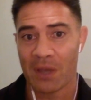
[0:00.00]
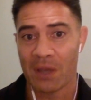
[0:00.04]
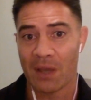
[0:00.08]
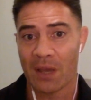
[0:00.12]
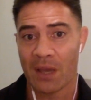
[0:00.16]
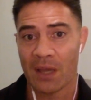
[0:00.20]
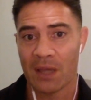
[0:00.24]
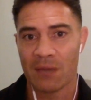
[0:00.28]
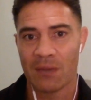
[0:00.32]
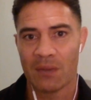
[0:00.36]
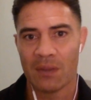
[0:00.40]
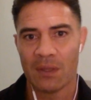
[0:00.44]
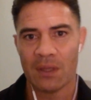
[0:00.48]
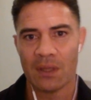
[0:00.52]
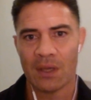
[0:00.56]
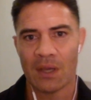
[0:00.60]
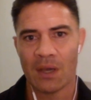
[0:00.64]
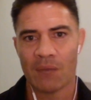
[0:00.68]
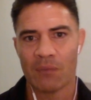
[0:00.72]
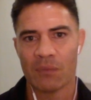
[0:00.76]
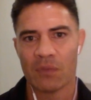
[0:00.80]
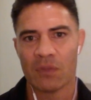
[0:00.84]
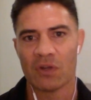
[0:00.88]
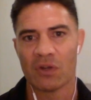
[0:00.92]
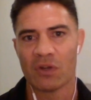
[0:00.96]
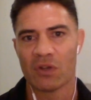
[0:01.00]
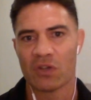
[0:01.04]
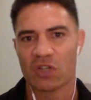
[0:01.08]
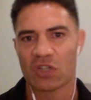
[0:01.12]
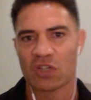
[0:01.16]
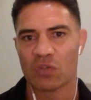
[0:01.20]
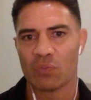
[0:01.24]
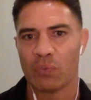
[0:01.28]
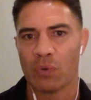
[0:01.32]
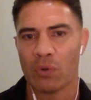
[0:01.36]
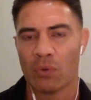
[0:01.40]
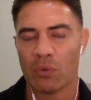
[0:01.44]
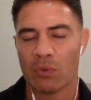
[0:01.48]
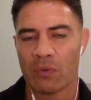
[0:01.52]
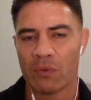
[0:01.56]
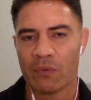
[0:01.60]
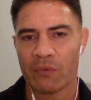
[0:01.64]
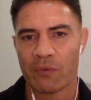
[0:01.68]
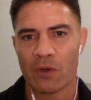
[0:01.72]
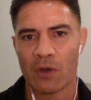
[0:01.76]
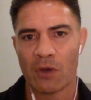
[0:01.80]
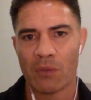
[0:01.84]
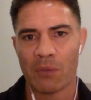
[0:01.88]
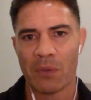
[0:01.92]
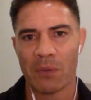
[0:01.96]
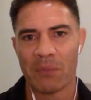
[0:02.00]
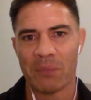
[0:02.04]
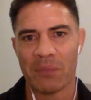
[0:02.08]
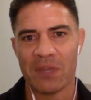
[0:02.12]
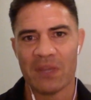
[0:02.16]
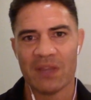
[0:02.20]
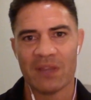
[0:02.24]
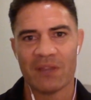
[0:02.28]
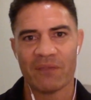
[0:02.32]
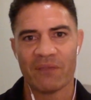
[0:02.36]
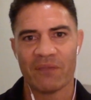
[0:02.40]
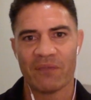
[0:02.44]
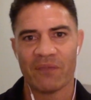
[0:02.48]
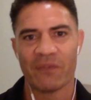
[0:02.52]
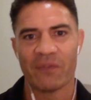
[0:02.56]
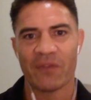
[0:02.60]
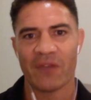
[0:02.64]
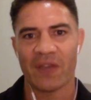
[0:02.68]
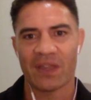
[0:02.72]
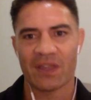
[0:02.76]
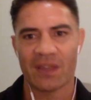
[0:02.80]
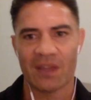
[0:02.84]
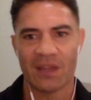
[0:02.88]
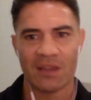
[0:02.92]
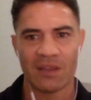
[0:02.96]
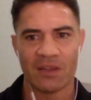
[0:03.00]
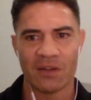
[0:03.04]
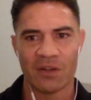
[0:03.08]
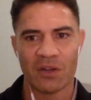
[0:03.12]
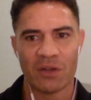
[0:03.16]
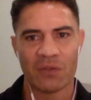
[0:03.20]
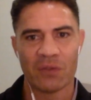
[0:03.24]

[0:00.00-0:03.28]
The support we've got, but B, the fact that